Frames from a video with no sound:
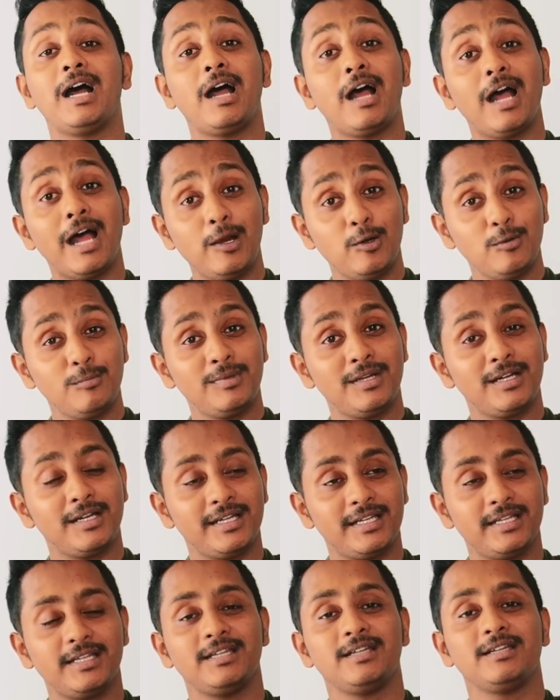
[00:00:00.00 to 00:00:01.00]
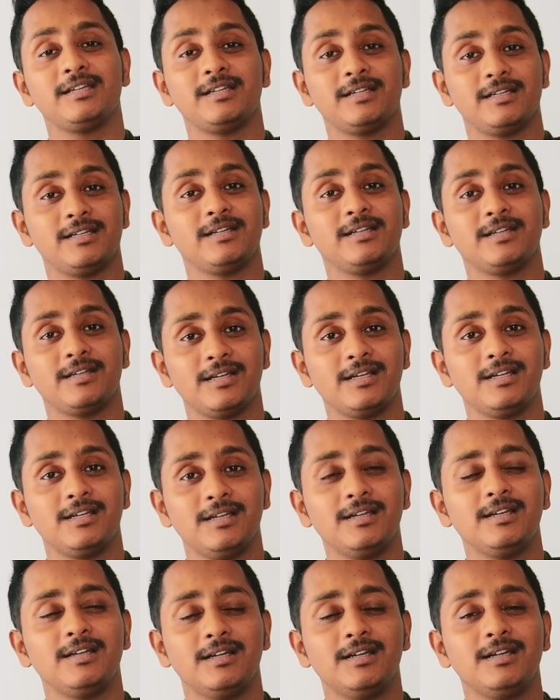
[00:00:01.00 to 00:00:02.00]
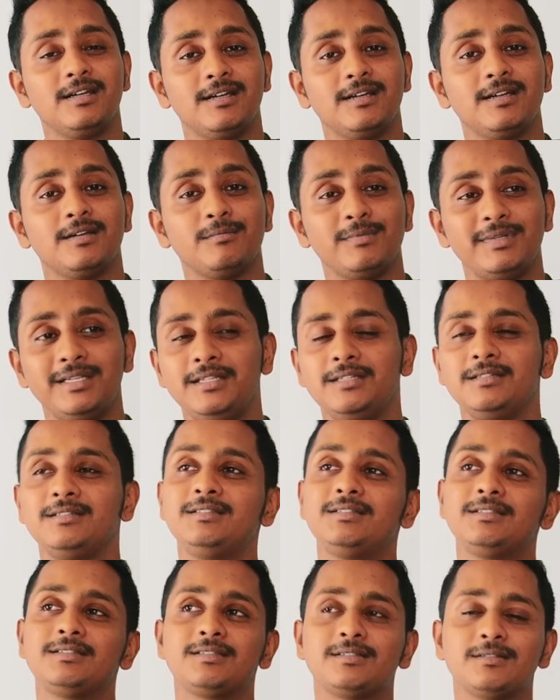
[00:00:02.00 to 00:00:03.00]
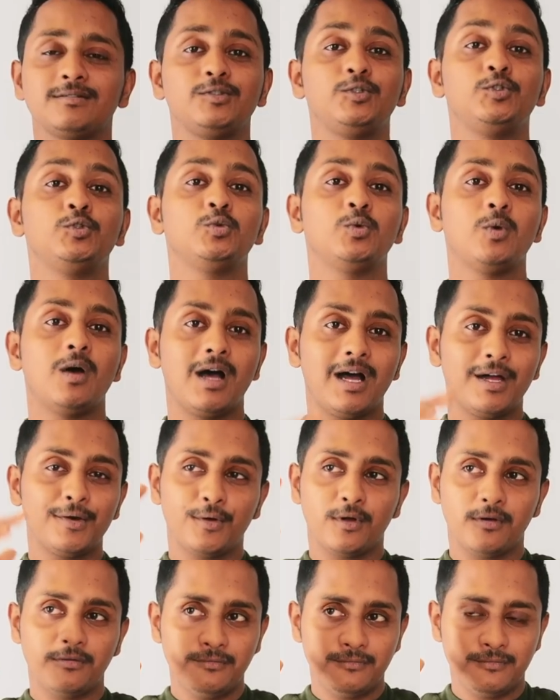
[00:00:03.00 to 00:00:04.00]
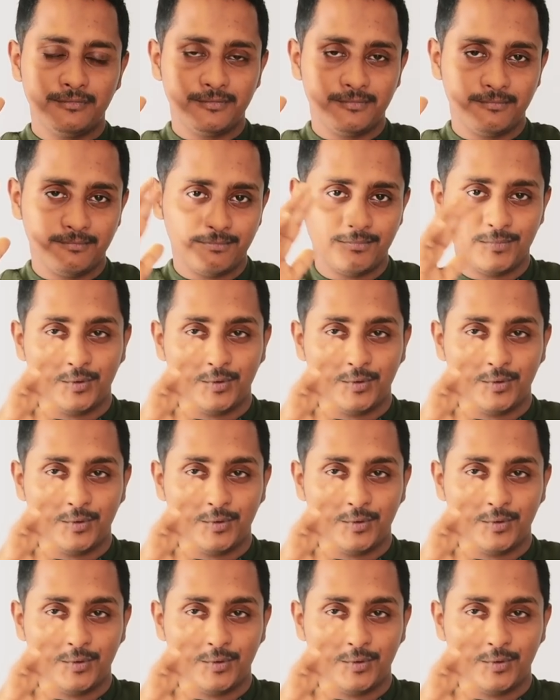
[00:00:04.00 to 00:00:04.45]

Alumni means you are of,